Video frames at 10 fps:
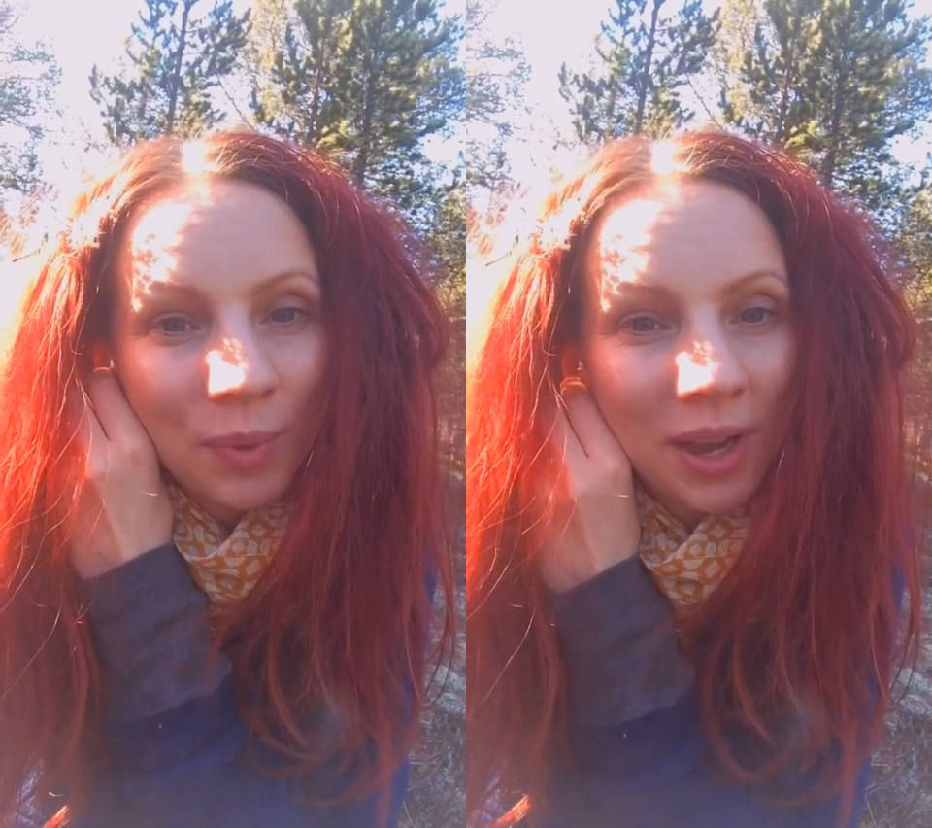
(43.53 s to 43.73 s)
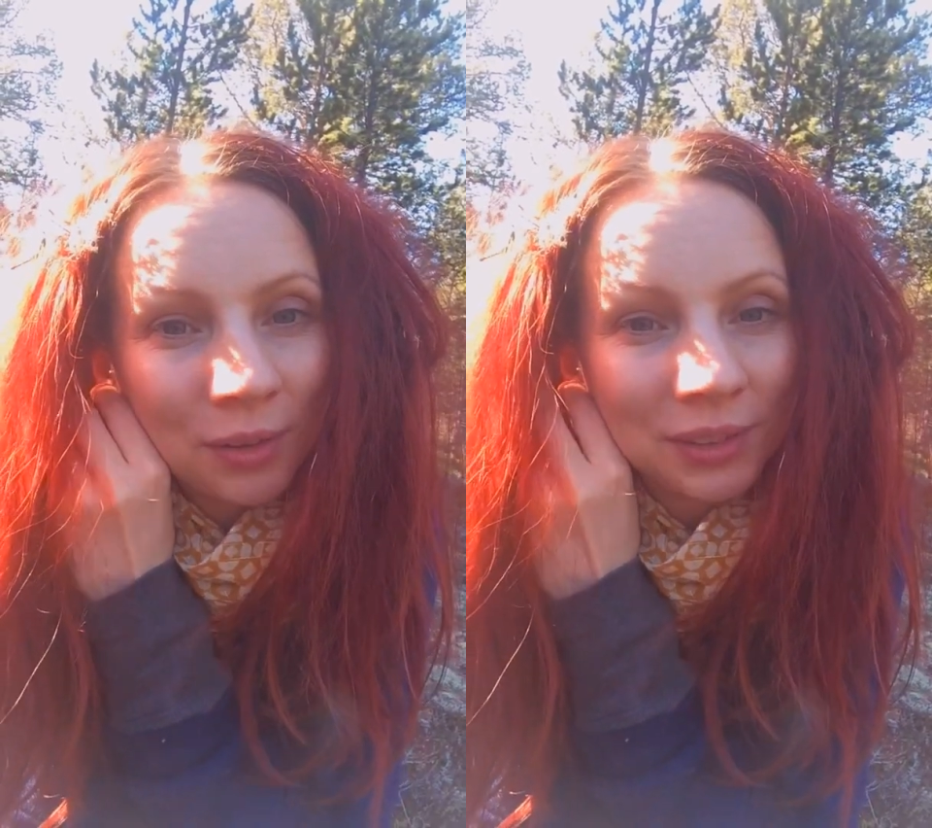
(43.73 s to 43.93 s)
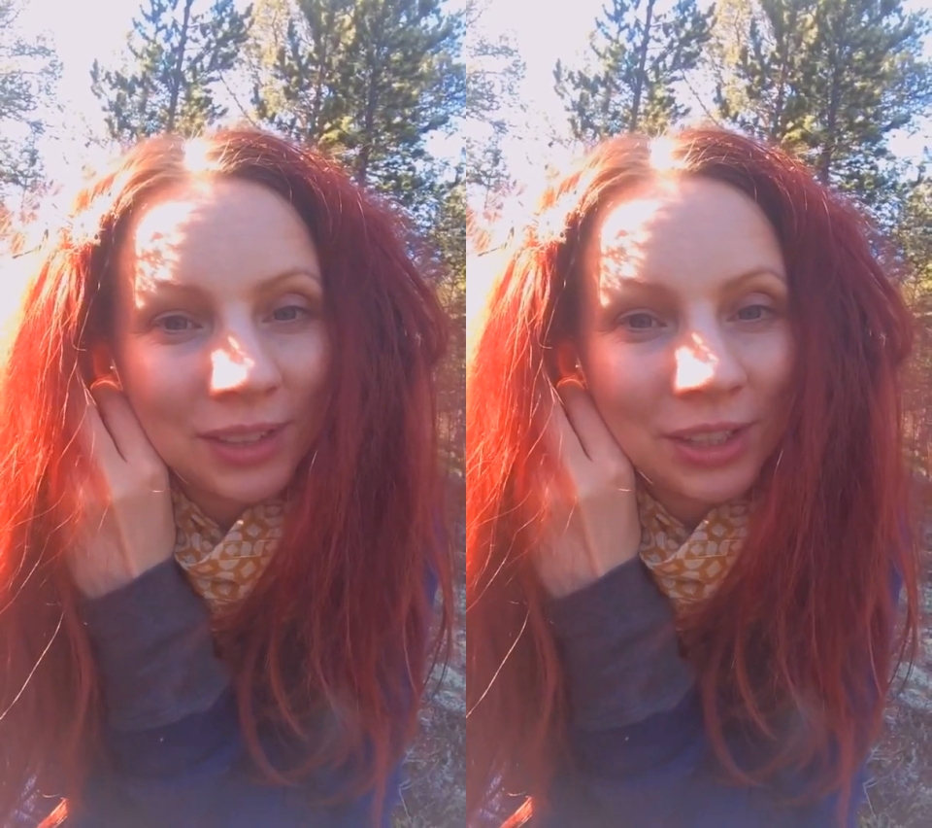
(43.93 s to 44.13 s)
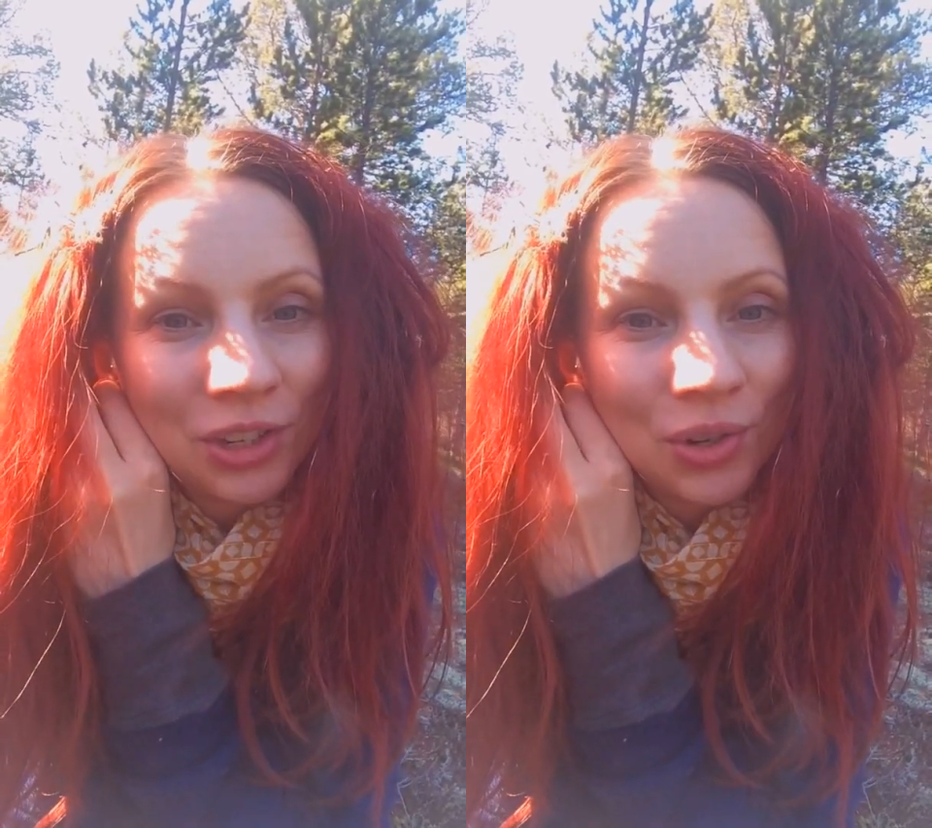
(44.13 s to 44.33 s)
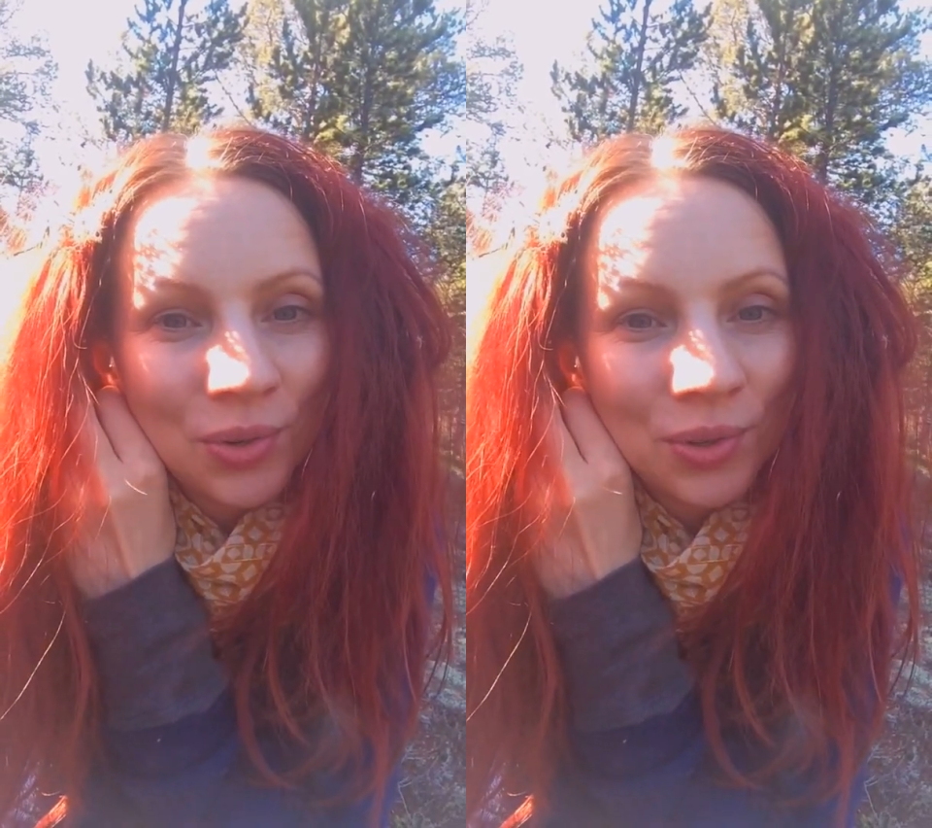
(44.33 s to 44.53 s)
be out
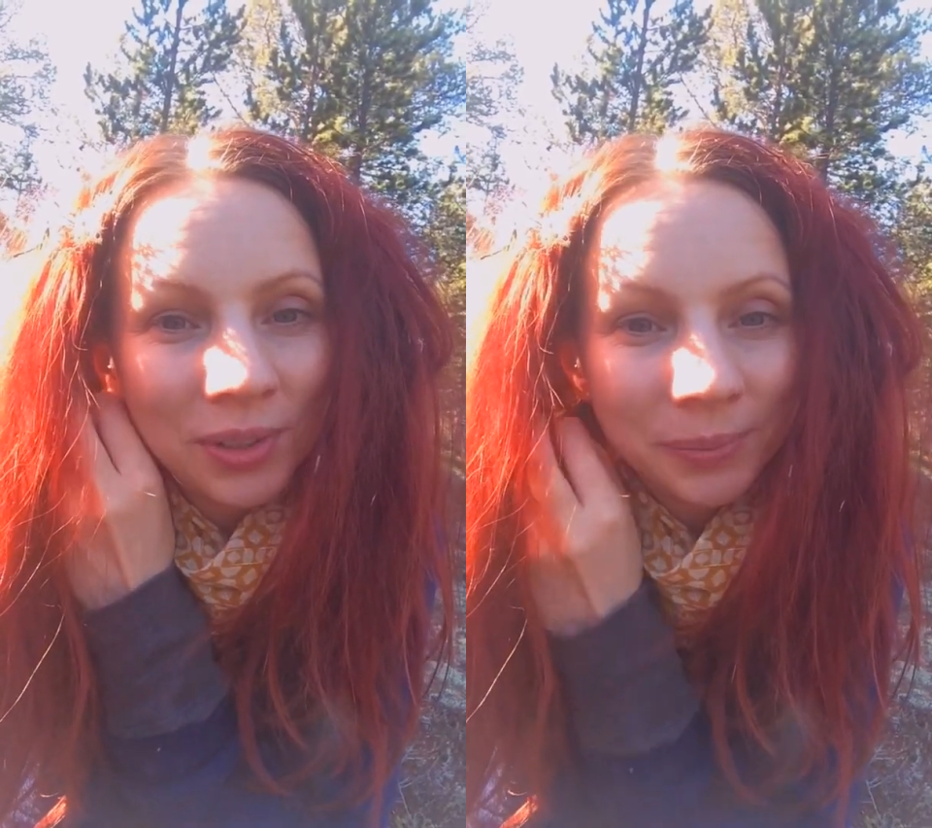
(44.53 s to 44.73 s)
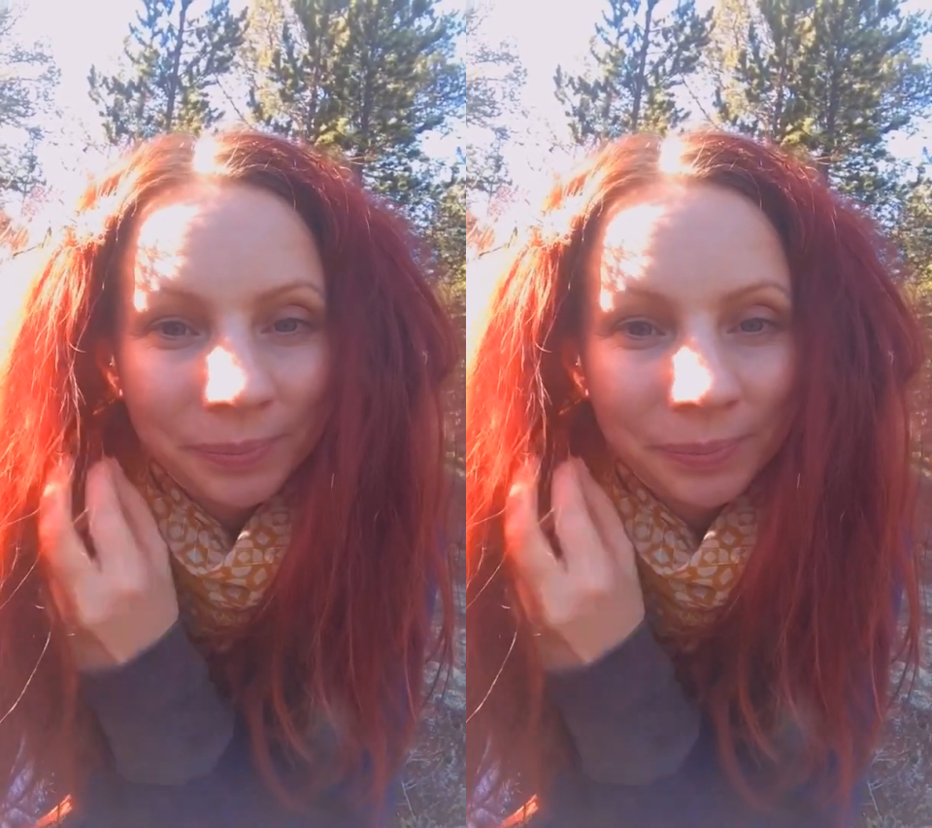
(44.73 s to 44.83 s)
in June,